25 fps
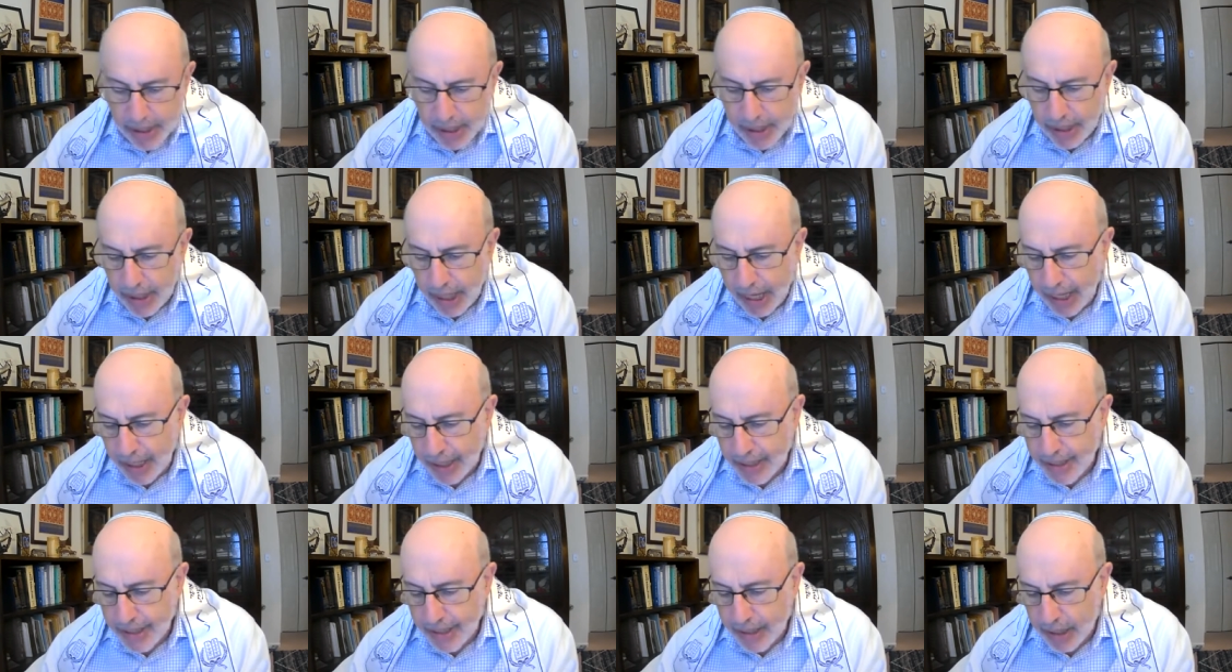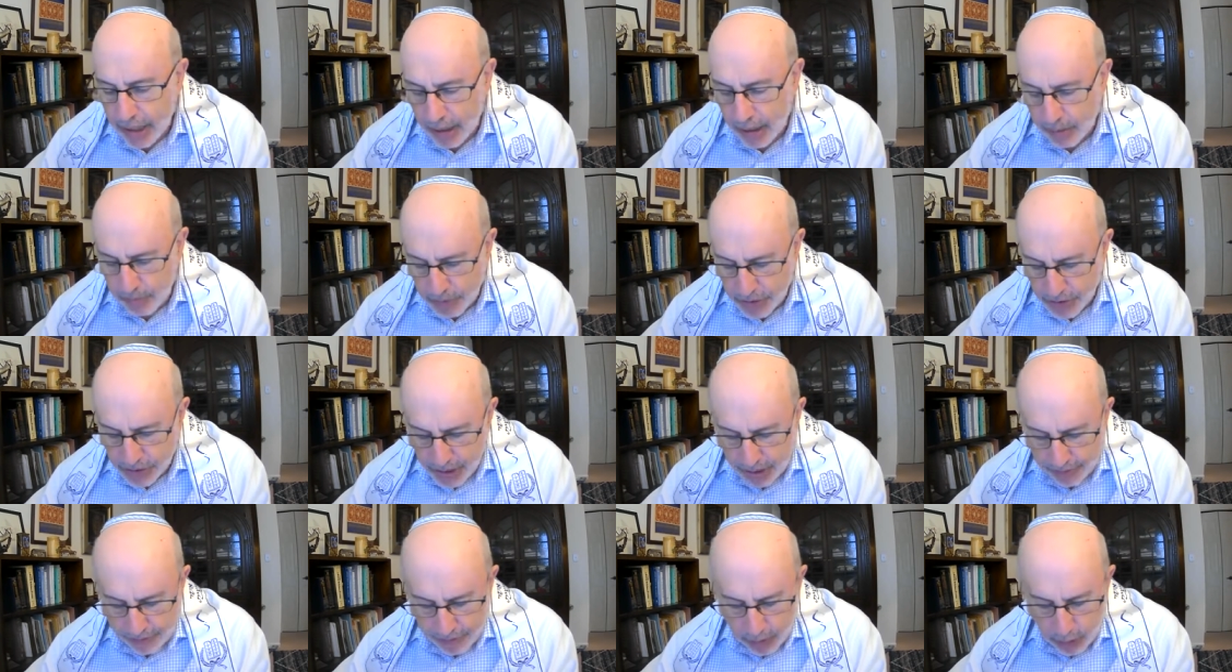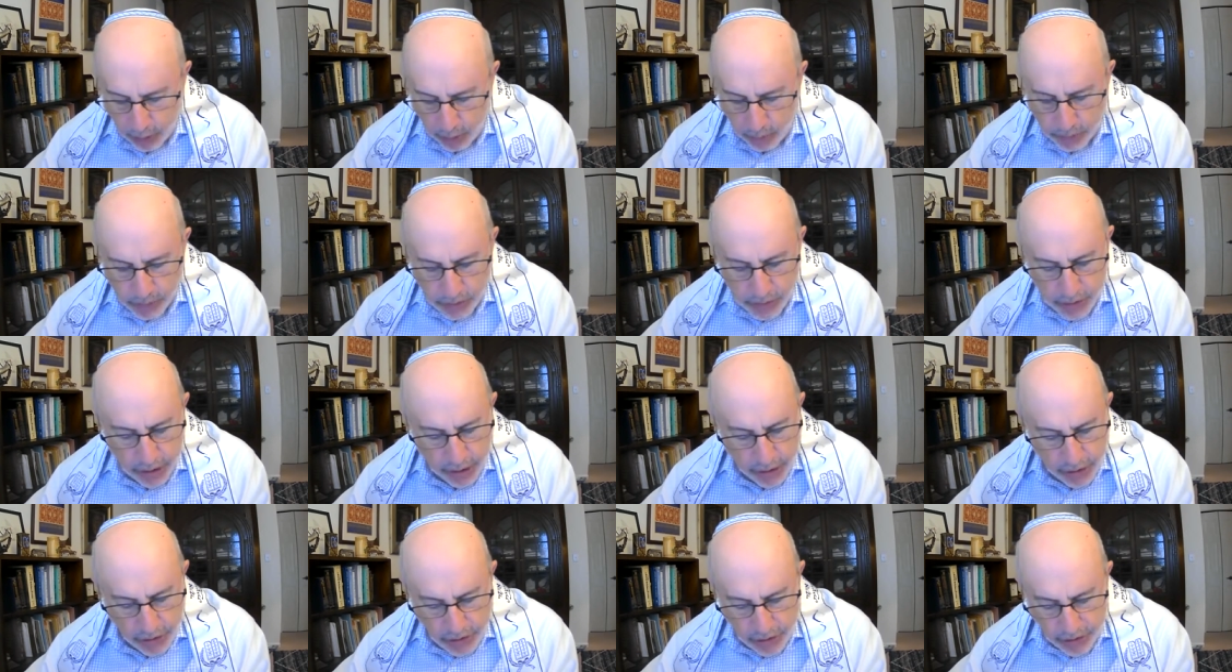and Eitz Chaim
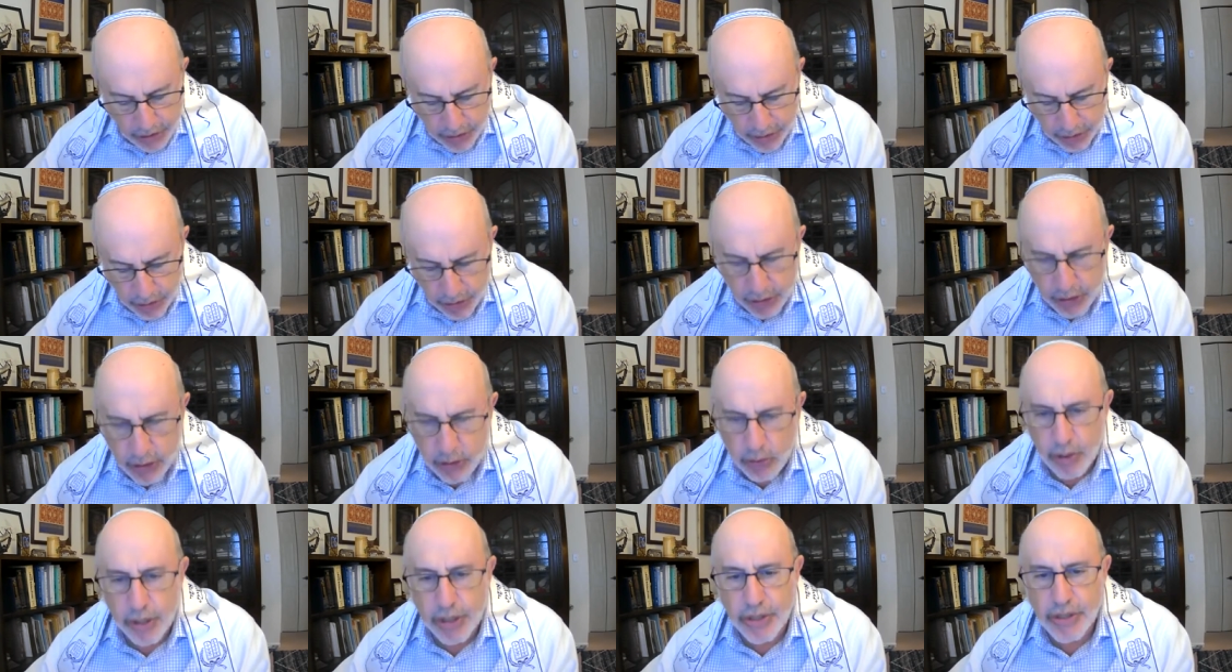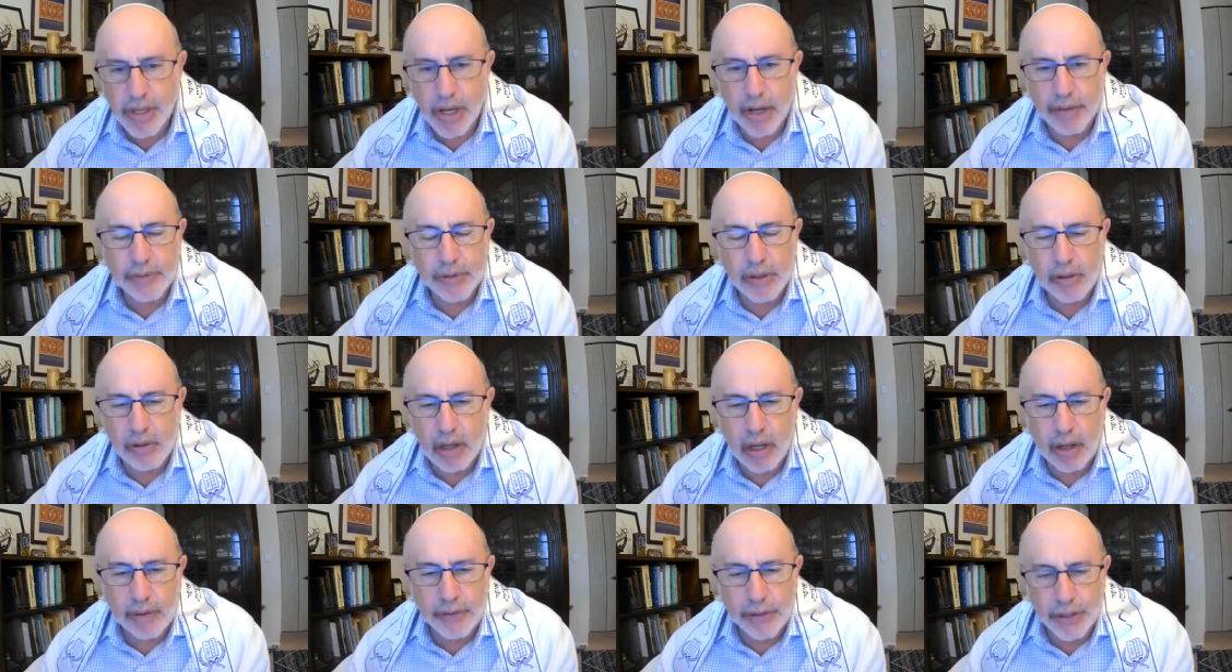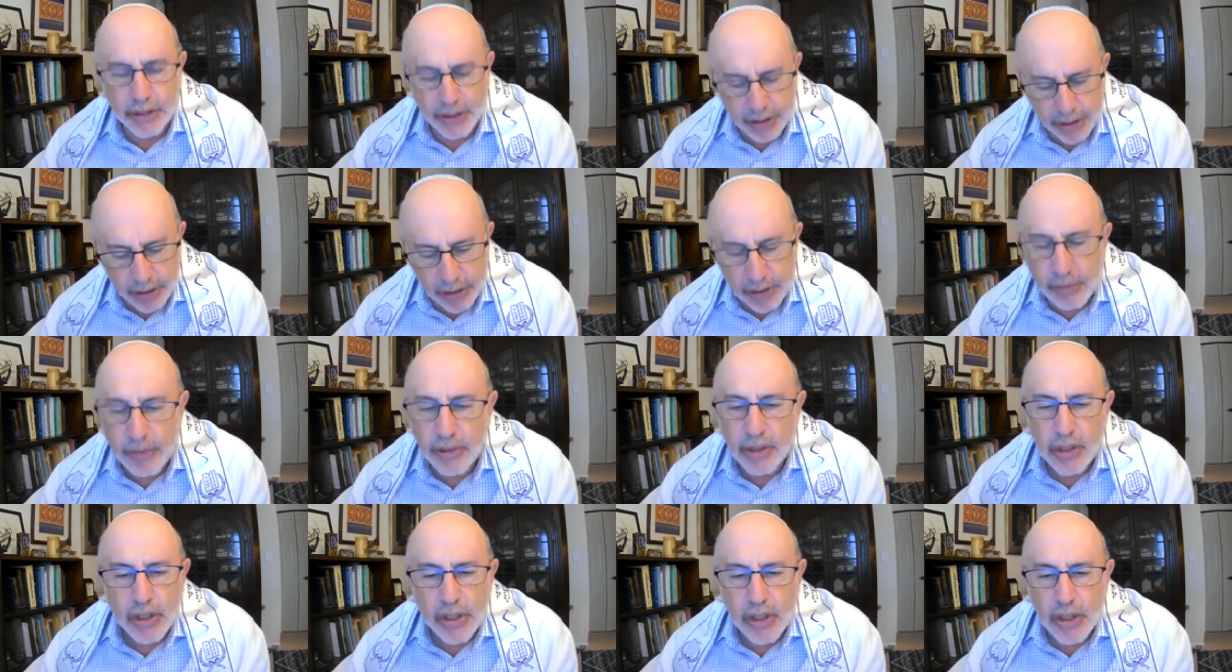706. It's the shortest Haftarah of the
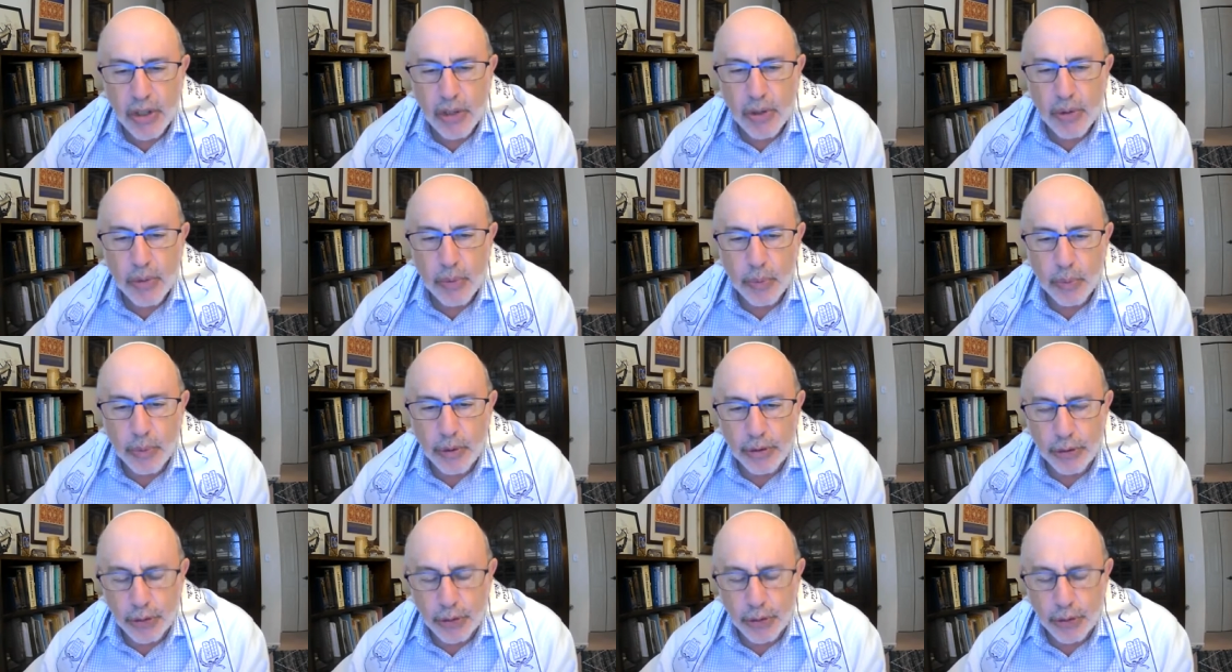year. We'll